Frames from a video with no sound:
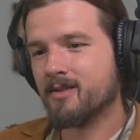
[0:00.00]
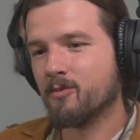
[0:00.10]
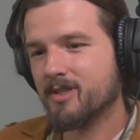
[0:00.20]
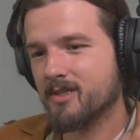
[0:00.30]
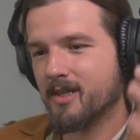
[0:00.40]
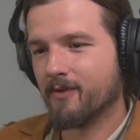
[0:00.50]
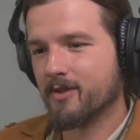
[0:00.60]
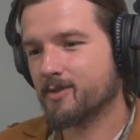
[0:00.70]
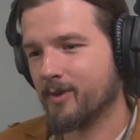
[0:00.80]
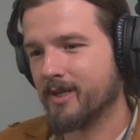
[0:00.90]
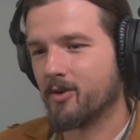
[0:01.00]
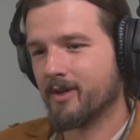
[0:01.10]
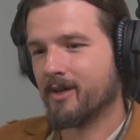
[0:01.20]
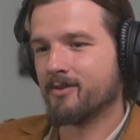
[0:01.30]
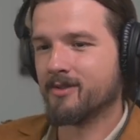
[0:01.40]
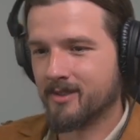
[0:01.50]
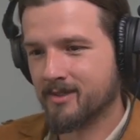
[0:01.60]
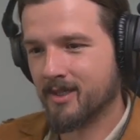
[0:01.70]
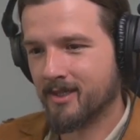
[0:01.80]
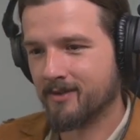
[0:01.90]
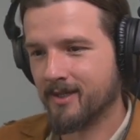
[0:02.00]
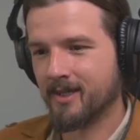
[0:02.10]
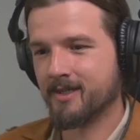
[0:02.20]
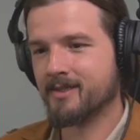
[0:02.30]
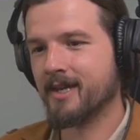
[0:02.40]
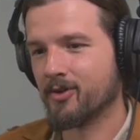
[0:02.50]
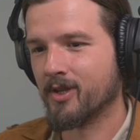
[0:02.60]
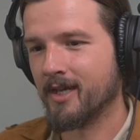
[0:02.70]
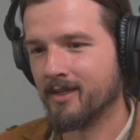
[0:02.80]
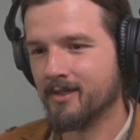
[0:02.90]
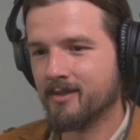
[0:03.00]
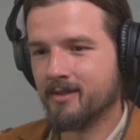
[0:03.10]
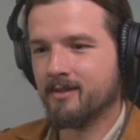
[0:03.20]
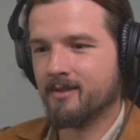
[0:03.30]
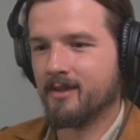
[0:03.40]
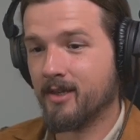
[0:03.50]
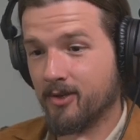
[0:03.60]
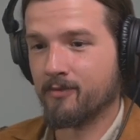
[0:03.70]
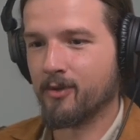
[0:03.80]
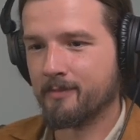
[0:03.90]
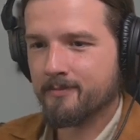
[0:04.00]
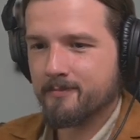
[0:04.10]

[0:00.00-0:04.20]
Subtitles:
And what's the difference between going out into the sun and getting scalar light in your form?